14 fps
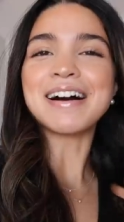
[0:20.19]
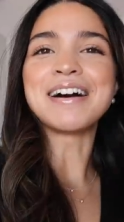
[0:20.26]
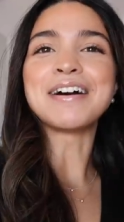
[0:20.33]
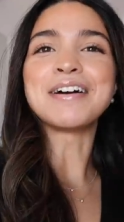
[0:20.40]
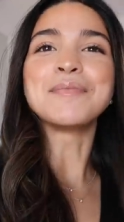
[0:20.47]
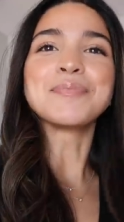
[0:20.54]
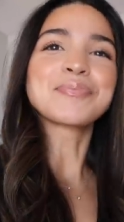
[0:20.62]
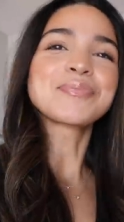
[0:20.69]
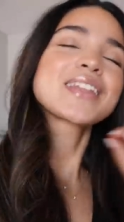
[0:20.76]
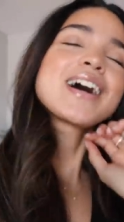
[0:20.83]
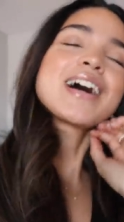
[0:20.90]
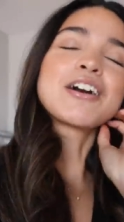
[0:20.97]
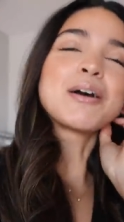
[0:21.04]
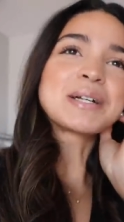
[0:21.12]
Um,
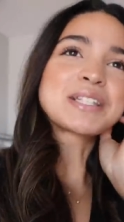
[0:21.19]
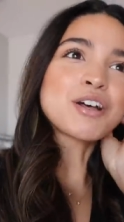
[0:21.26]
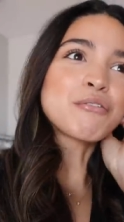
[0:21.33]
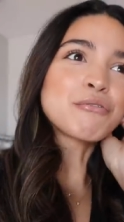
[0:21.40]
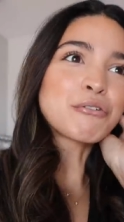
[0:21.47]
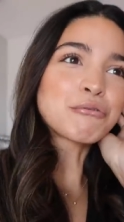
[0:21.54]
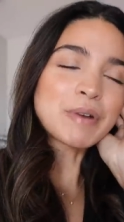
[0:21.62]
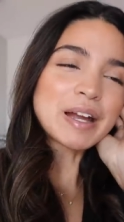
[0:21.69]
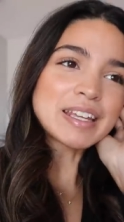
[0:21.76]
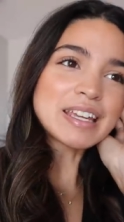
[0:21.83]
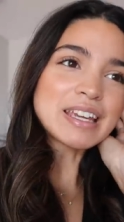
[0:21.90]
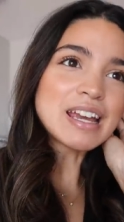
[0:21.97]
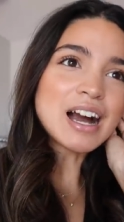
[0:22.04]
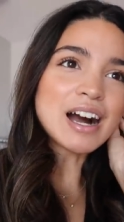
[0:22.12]
I got myself
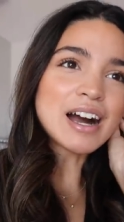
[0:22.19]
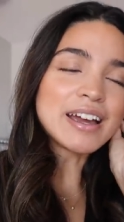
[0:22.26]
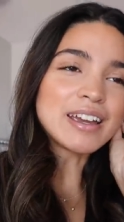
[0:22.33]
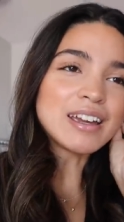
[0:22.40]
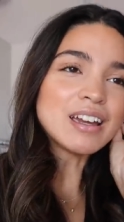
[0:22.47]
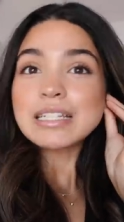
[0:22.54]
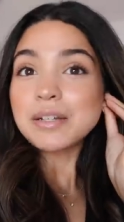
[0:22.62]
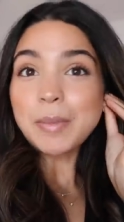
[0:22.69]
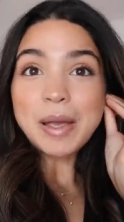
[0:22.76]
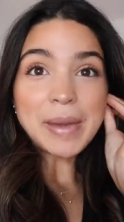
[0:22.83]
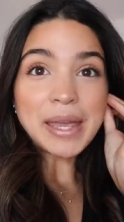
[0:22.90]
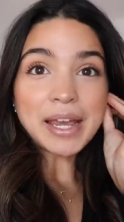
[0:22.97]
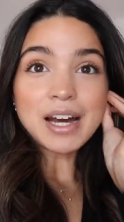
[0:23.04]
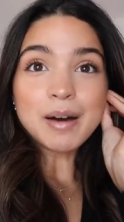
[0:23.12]
ready. I did my
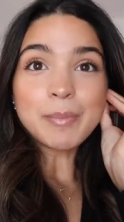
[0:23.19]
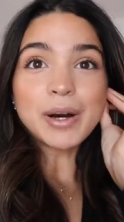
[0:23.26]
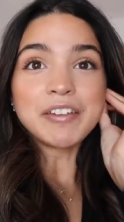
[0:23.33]
makeup.